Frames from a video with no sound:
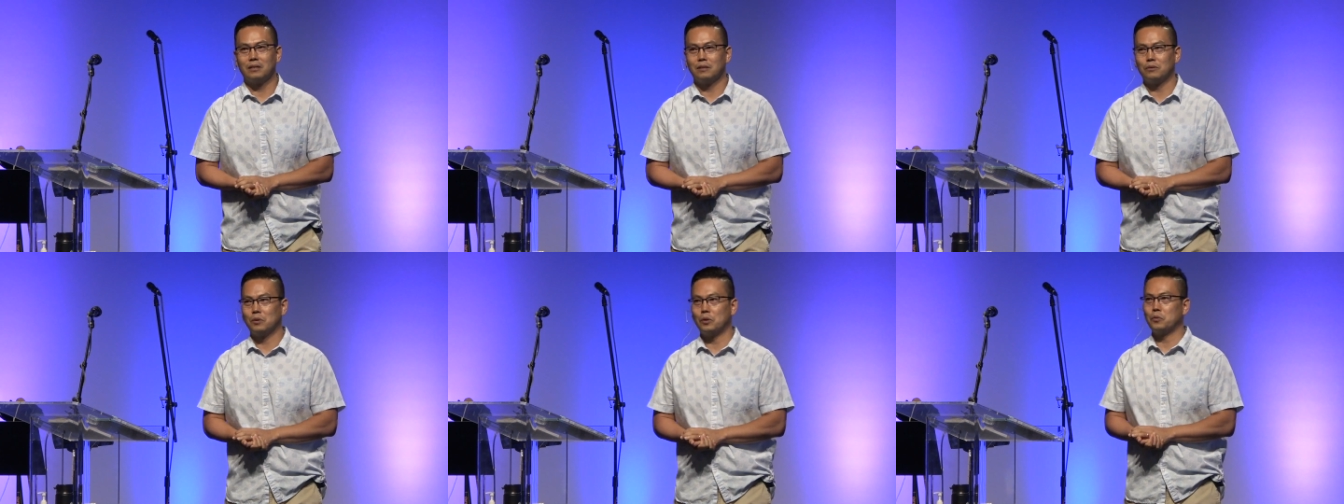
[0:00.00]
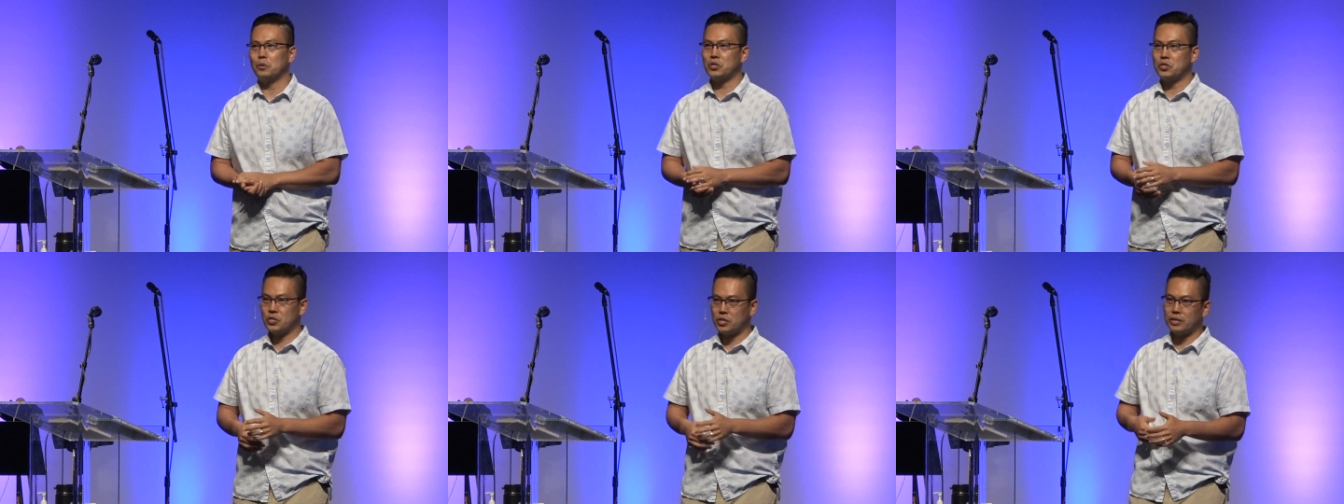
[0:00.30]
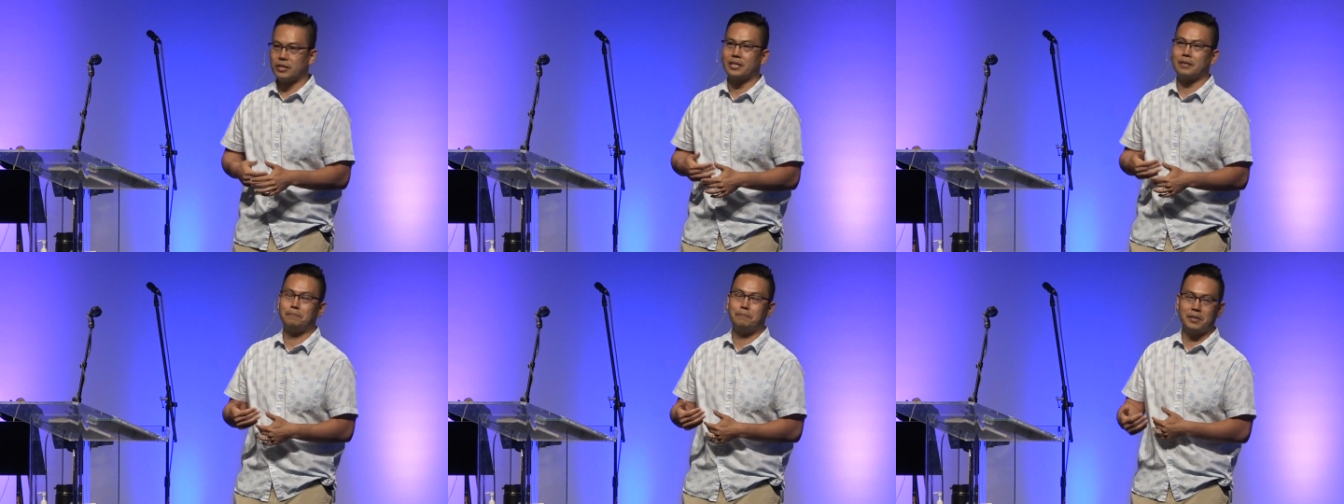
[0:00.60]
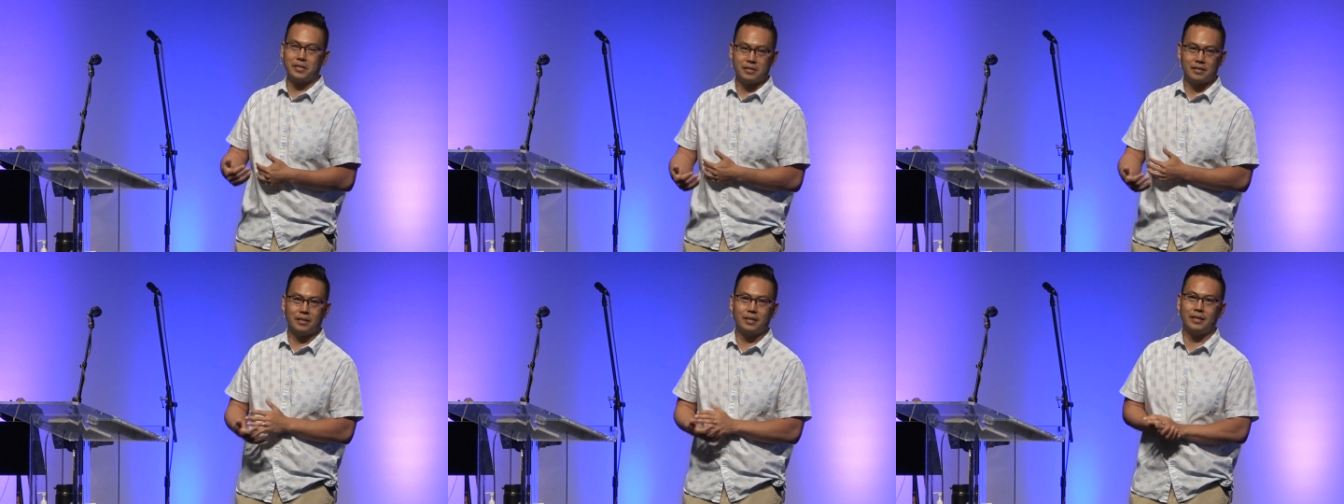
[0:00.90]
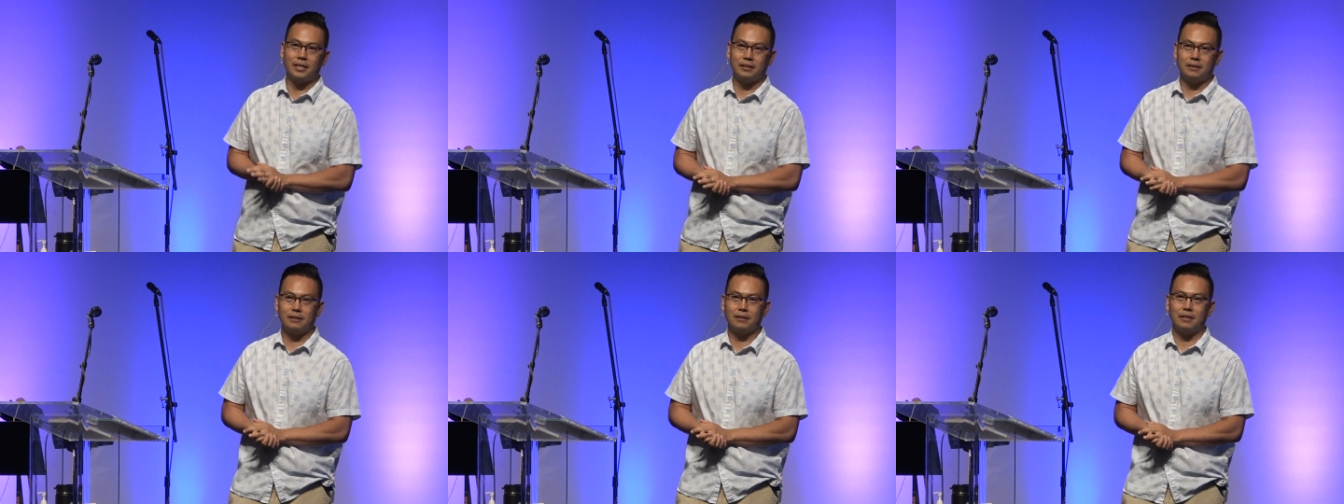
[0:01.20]
what we should get busy
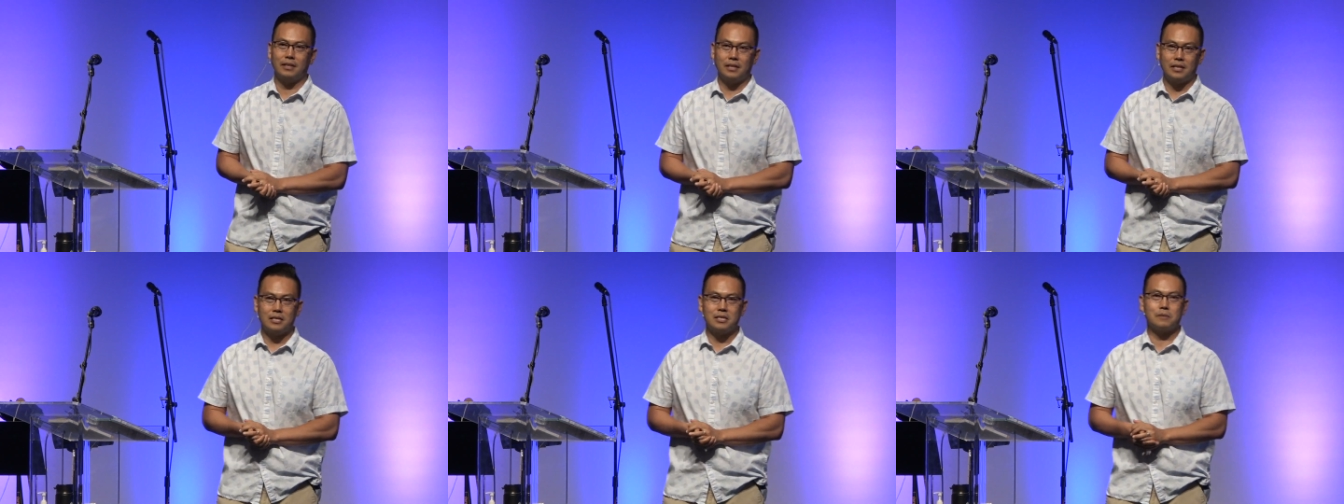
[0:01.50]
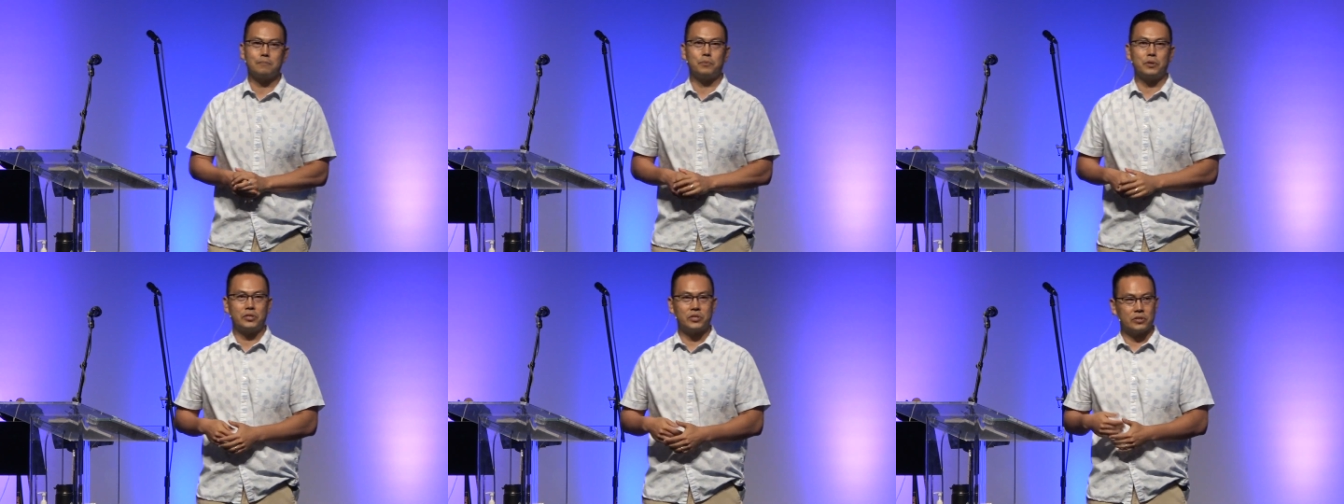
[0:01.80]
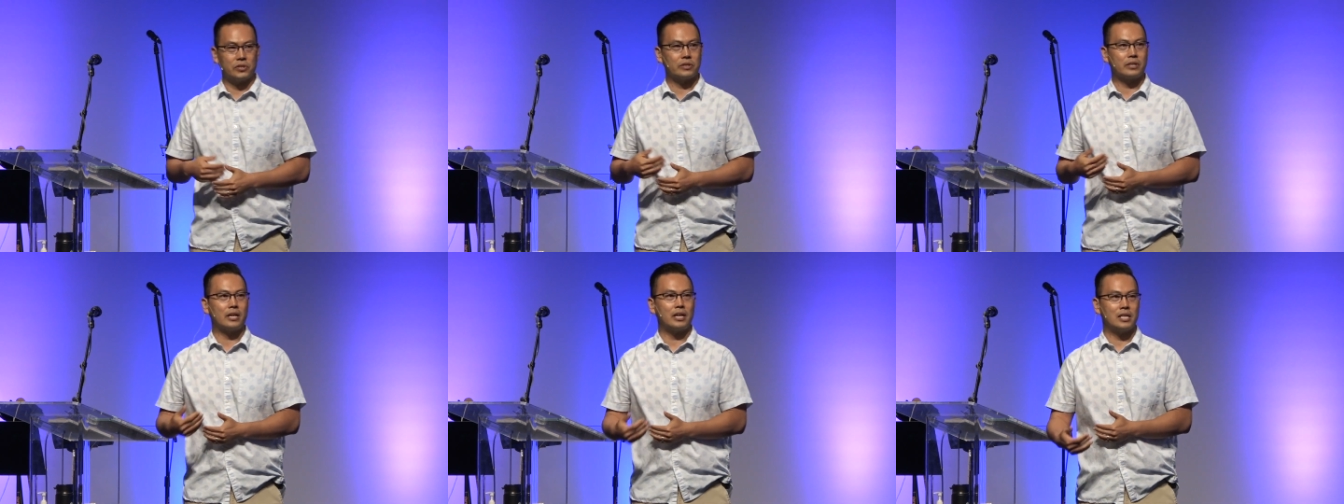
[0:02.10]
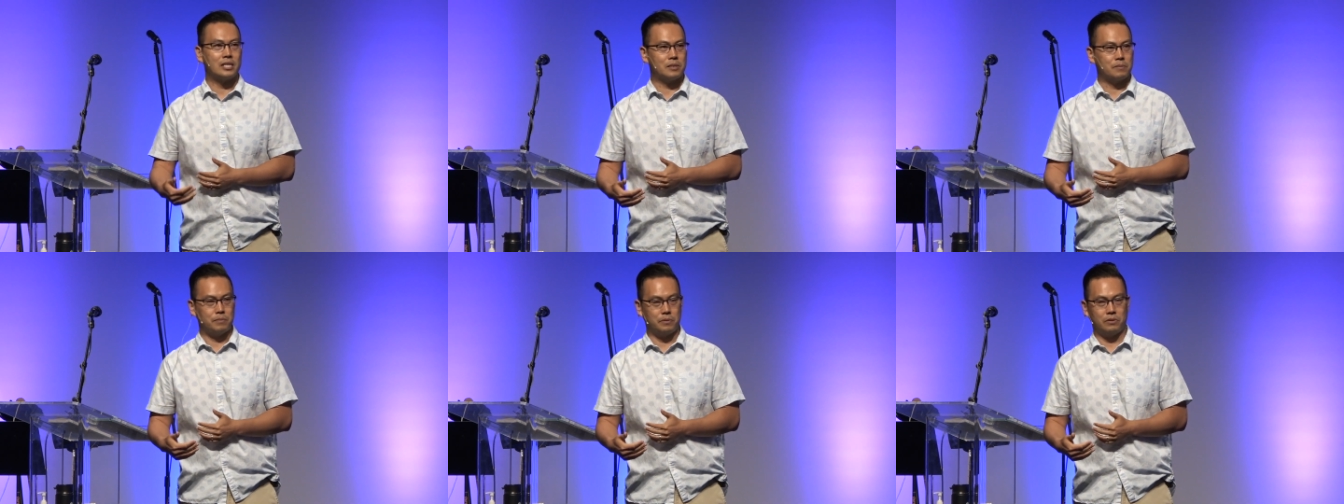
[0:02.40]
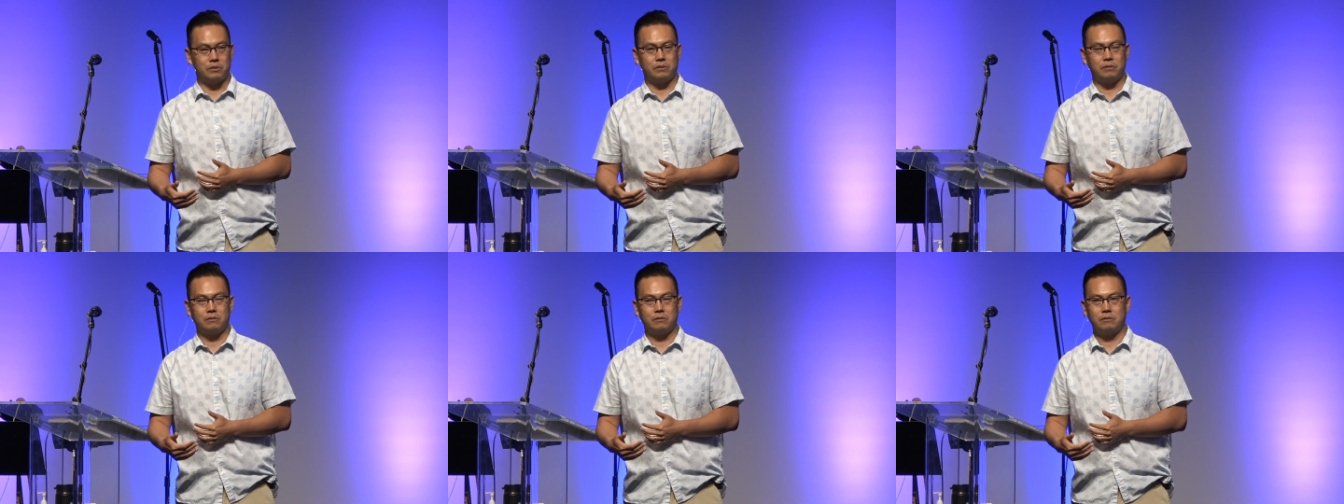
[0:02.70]
in is preaching the
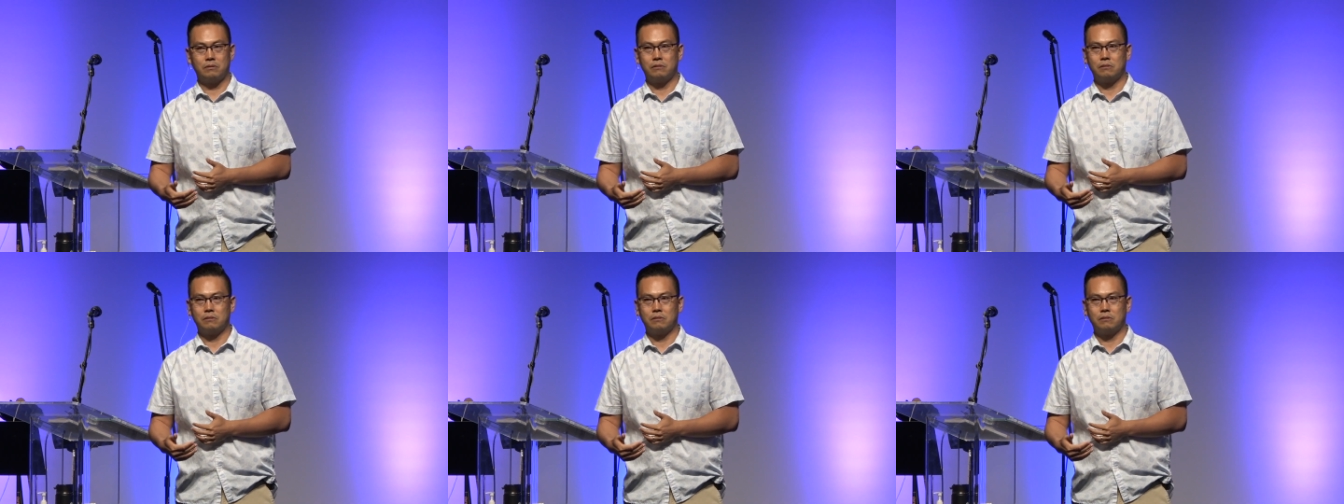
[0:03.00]
gospel